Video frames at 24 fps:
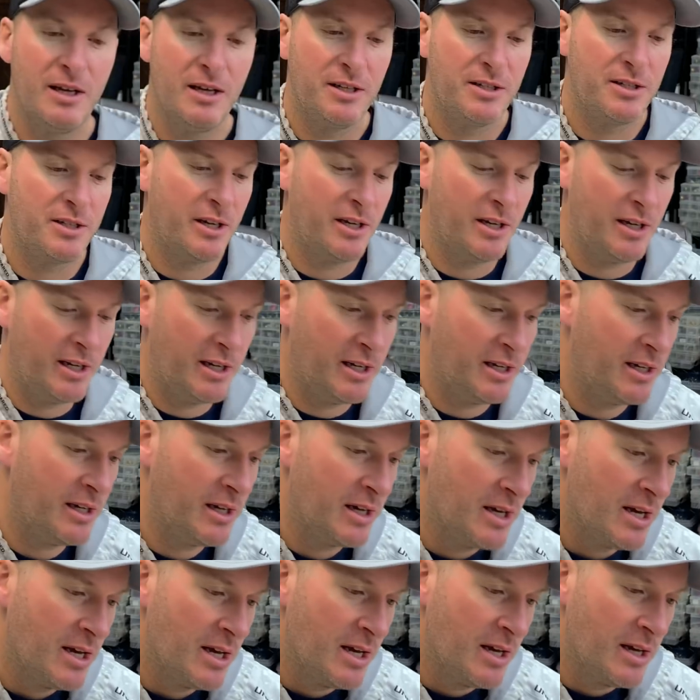it's a
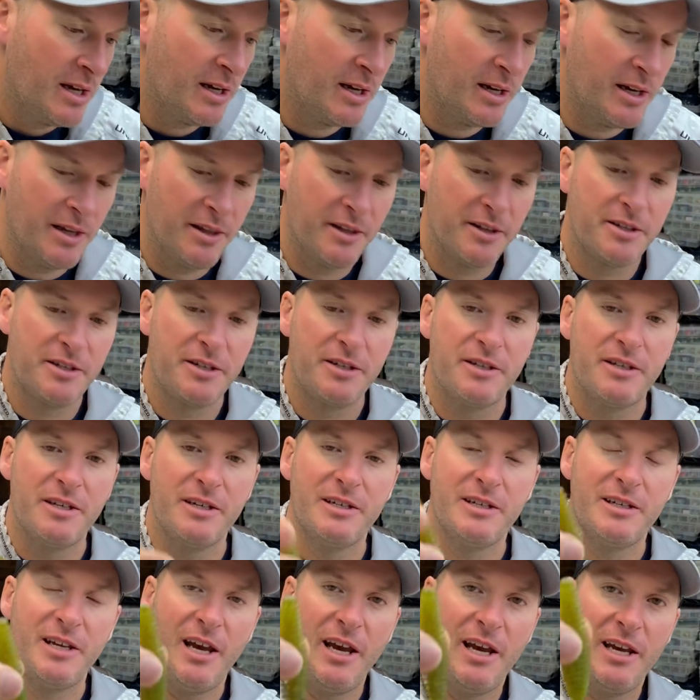uh, this is the
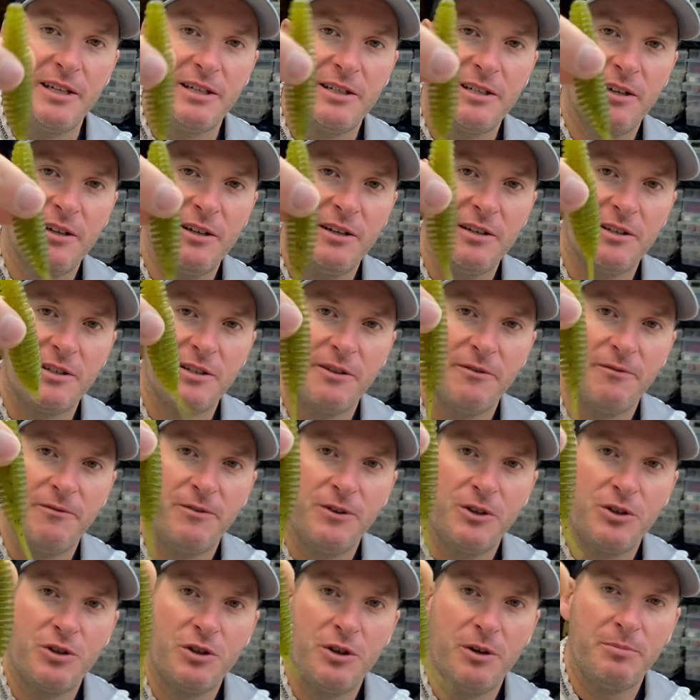Tanta. It's the
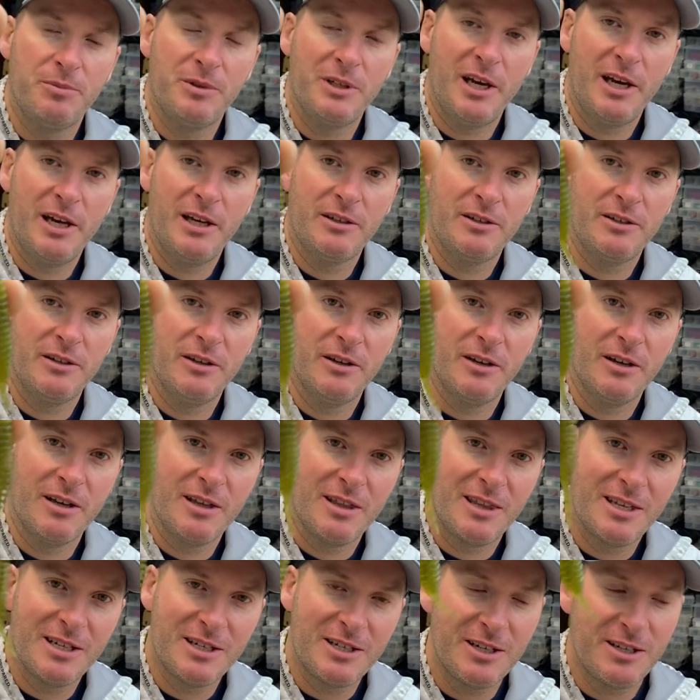Fish Up Tanta.
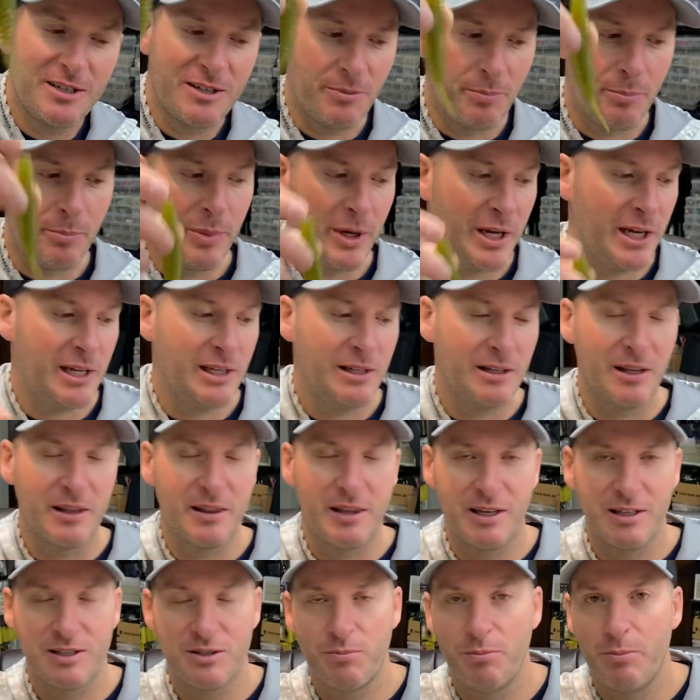This is a bait
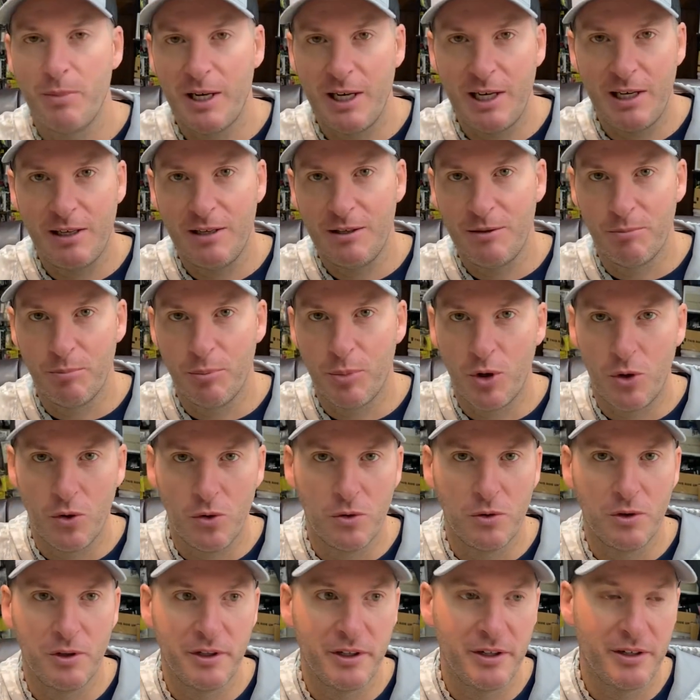that's made in
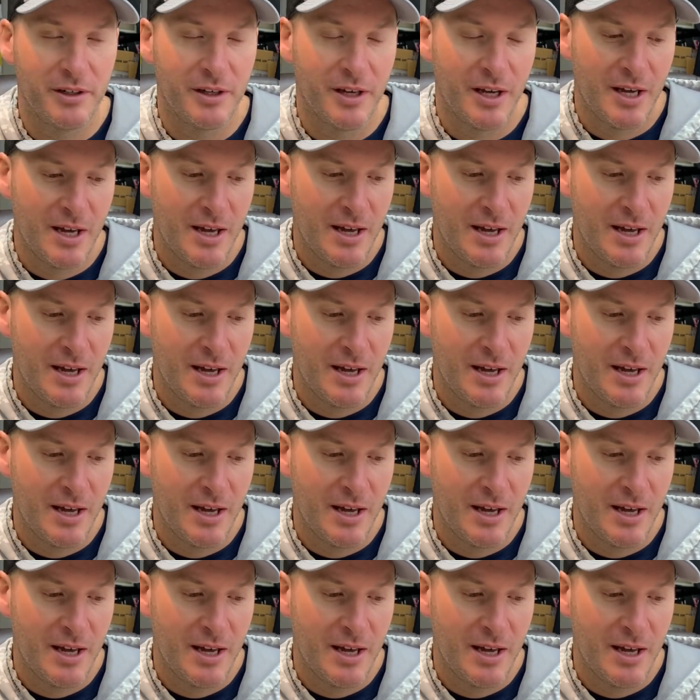Poland.